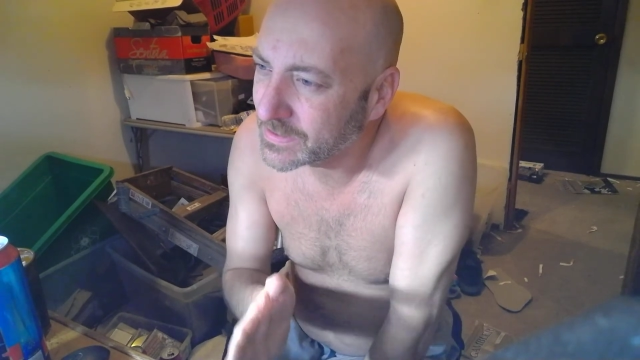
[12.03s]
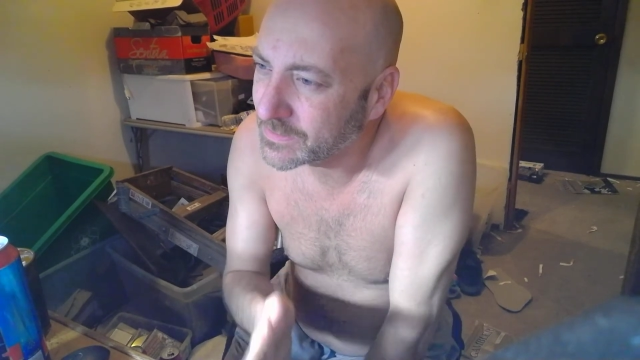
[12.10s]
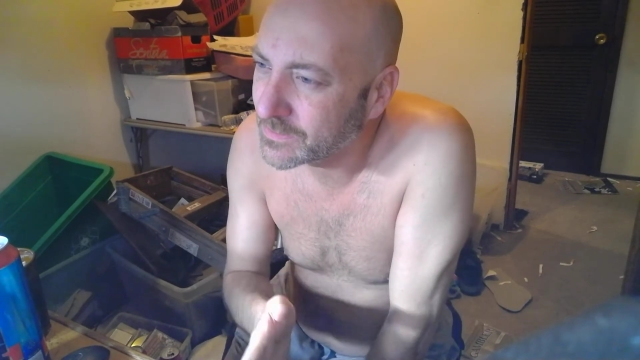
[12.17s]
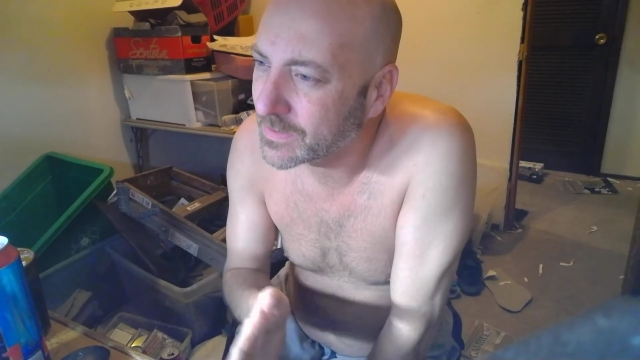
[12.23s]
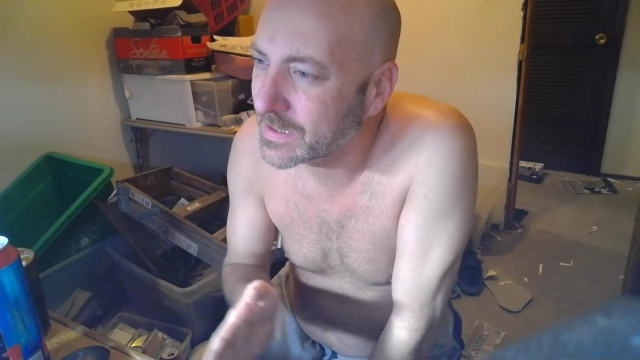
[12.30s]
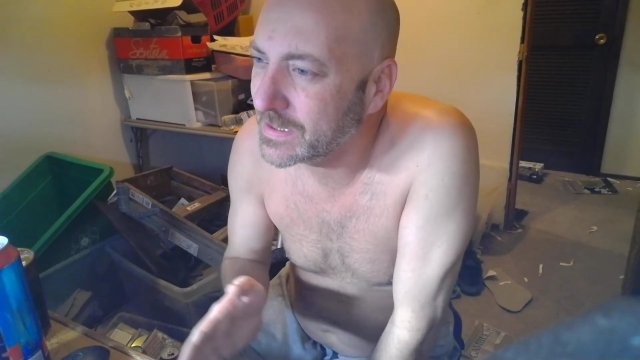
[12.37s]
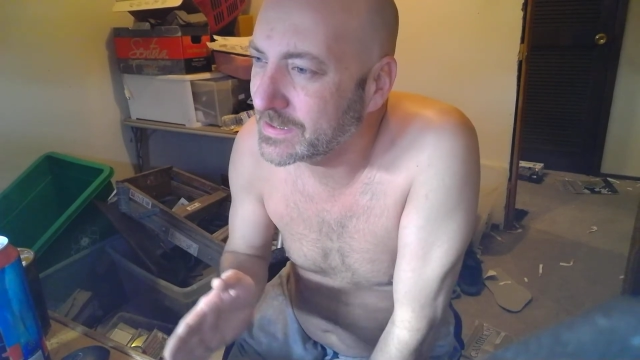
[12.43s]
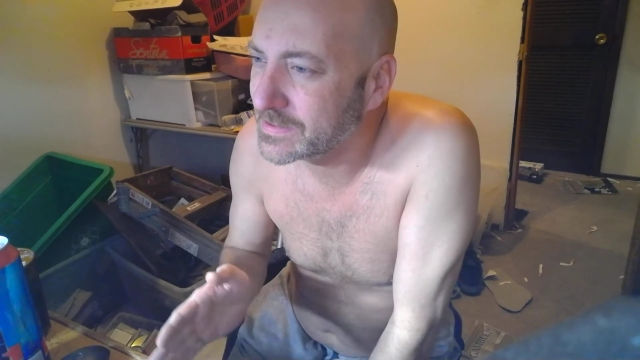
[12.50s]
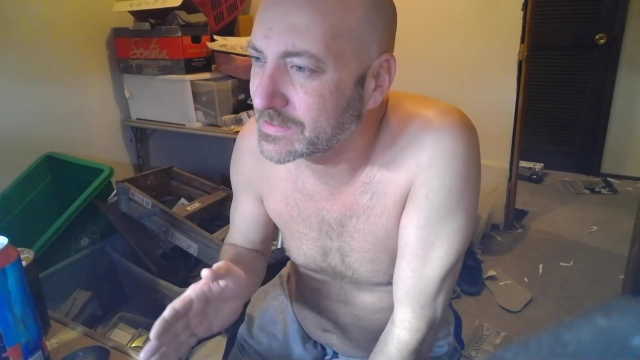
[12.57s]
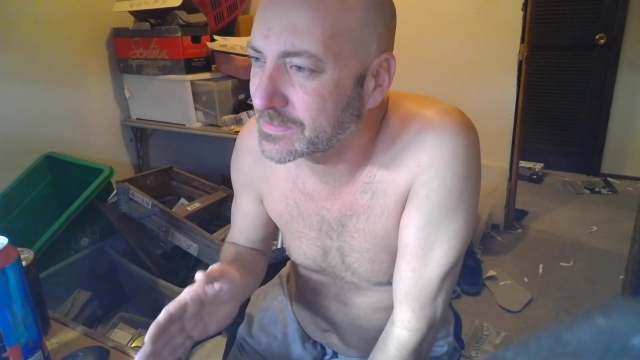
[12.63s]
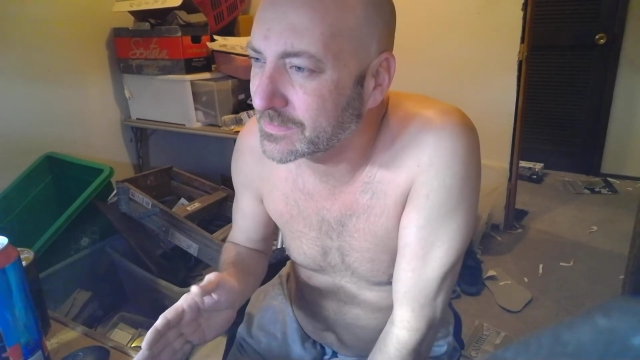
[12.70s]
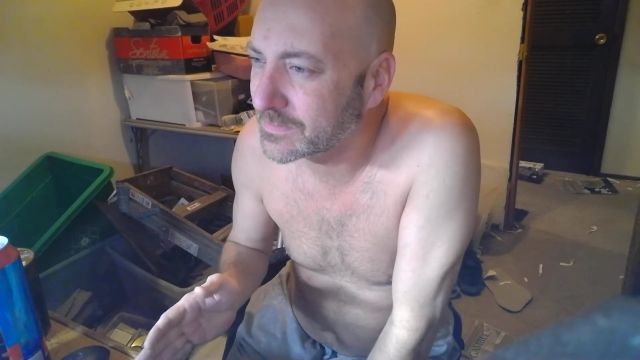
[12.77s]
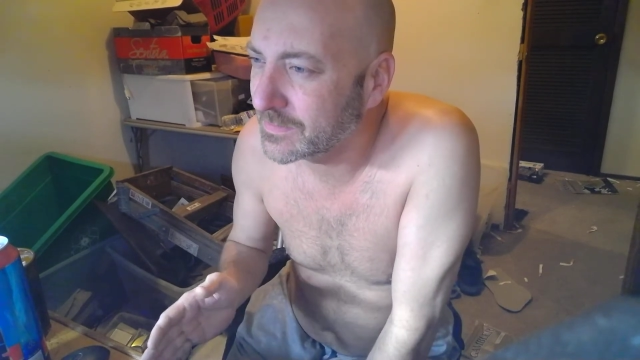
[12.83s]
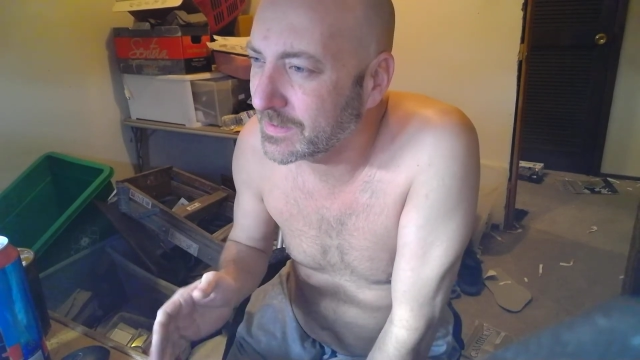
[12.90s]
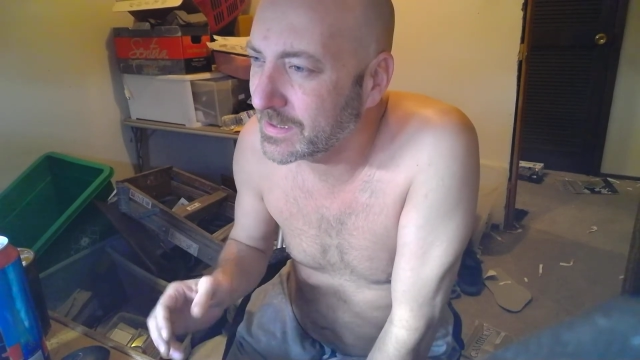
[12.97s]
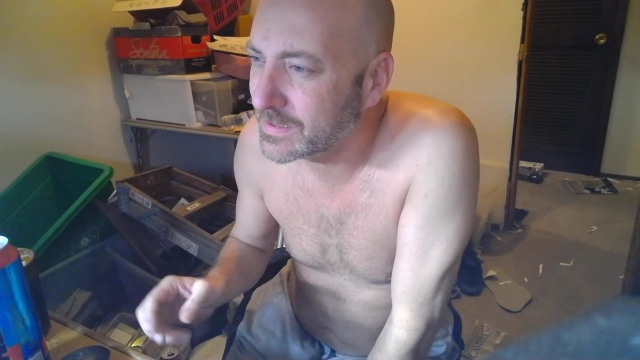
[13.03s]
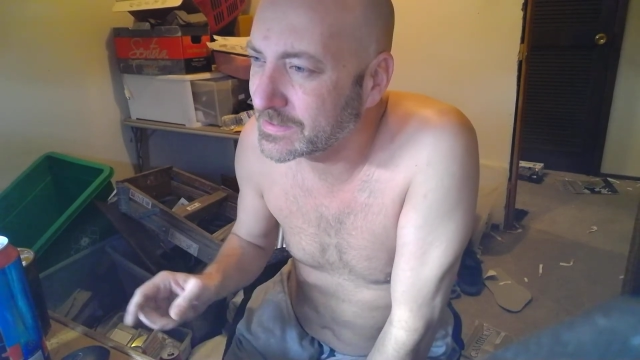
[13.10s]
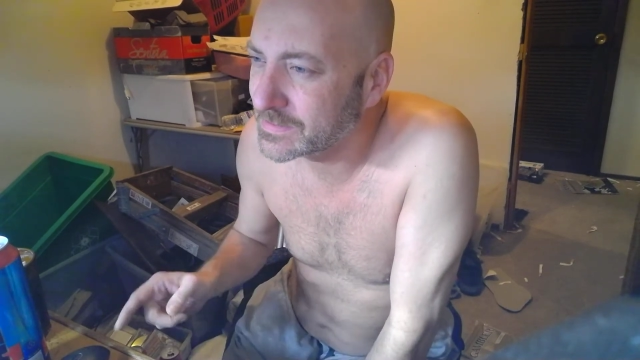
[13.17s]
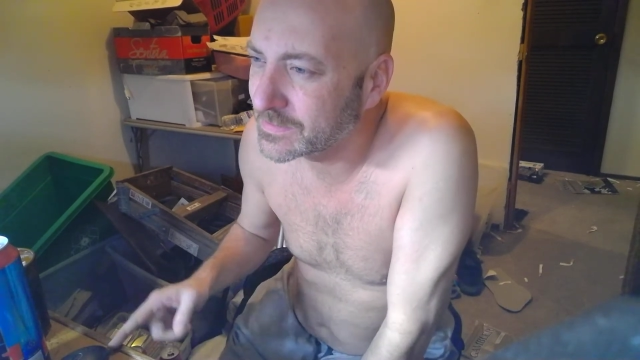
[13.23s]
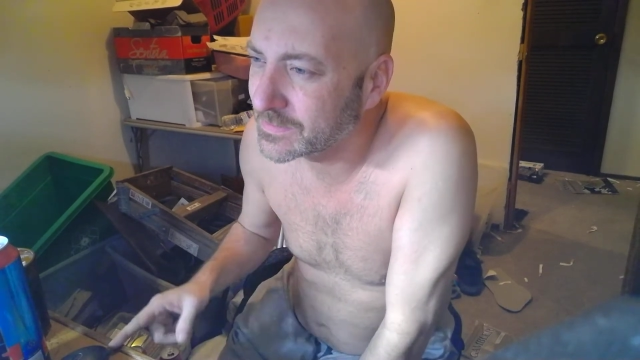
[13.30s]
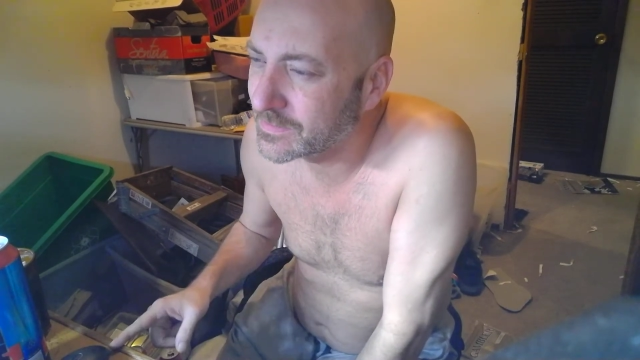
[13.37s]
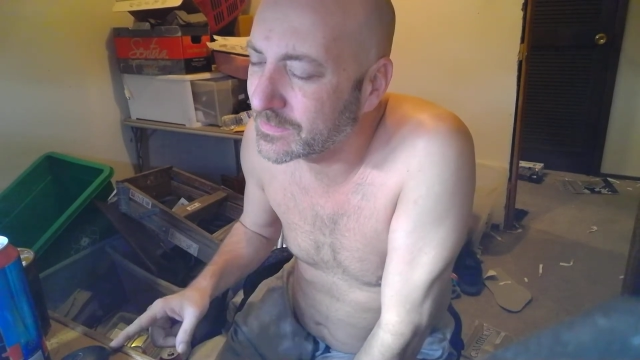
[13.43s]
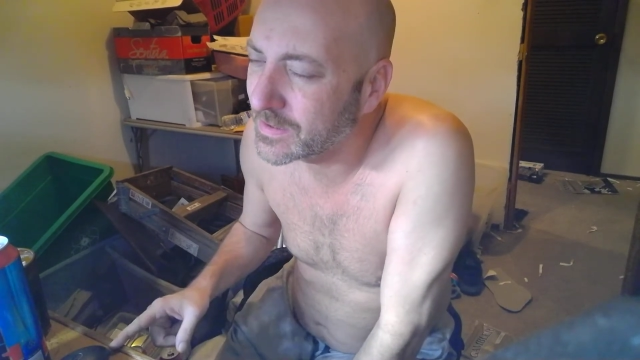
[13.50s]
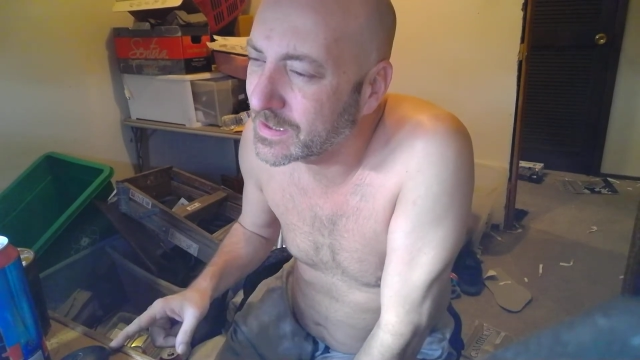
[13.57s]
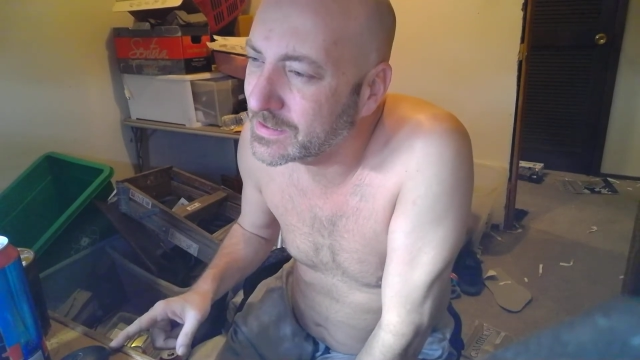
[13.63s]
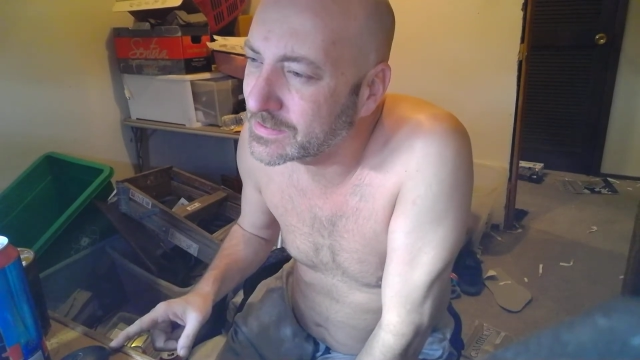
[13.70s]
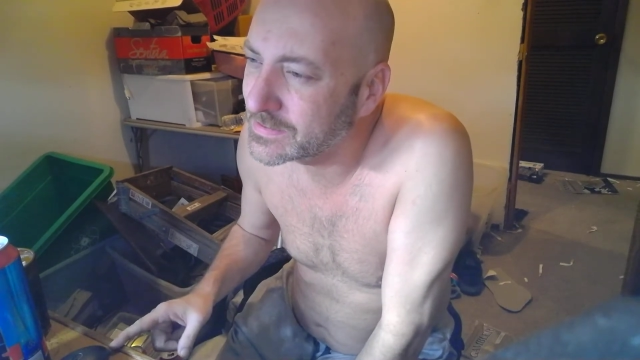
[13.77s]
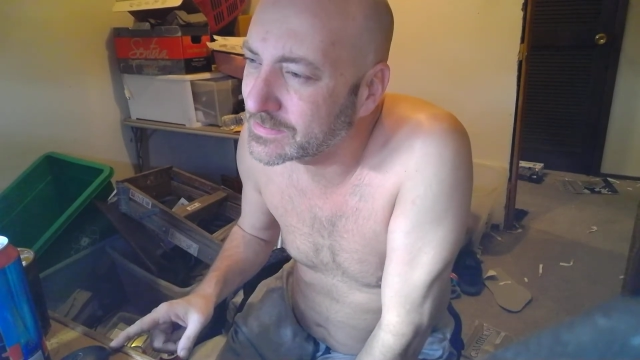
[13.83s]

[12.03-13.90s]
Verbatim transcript: grace to grace to grace